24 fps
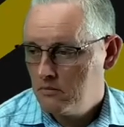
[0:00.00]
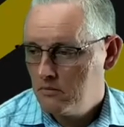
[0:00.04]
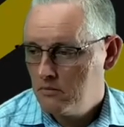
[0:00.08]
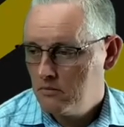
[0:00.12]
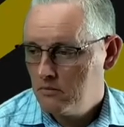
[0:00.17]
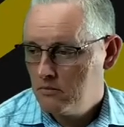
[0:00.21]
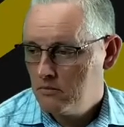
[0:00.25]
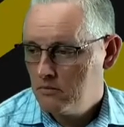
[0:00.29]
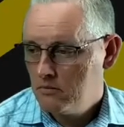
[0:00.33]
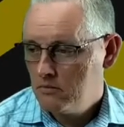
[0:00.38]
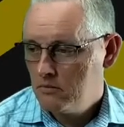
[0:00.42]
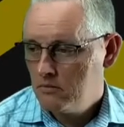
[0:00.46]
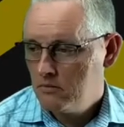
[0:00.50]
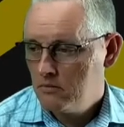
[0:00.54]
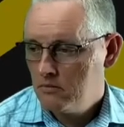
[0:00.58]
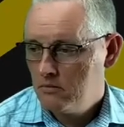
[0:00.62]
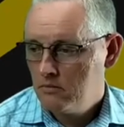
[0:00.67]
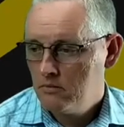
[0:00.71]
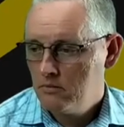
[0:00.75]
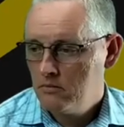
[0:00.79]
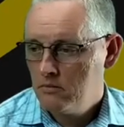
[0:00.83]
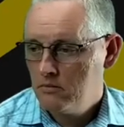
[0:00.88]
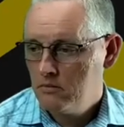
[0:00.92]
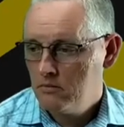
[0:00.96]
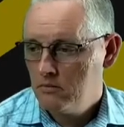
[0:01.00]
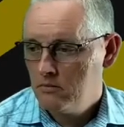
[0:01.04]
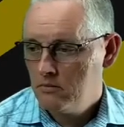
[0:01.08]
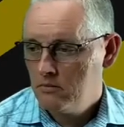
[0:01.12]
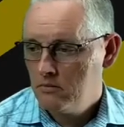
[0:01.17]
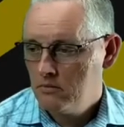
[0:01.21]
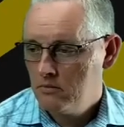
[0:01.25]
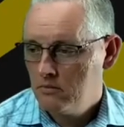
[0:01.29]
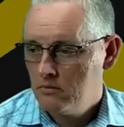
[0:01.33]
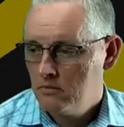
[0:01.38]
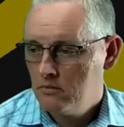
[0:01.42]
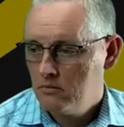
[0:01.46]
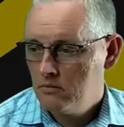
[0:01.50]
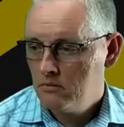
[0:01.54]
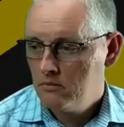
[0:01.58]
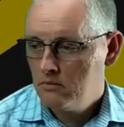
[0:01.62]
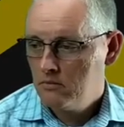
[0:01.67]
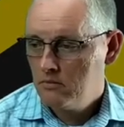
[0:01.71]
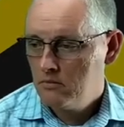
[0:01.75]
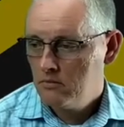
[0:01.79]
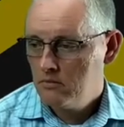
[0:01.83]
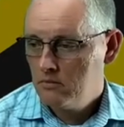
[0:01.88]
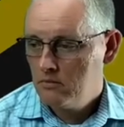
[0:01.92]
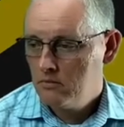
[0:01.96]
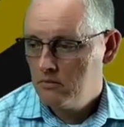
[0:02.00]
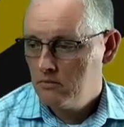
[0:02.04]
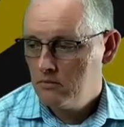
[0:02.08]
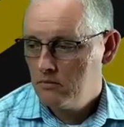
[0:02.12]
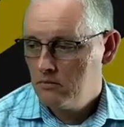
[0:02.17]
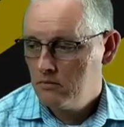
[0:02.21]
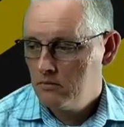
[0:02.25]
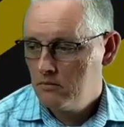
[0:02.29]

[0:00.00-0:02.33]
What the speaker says: [no speech]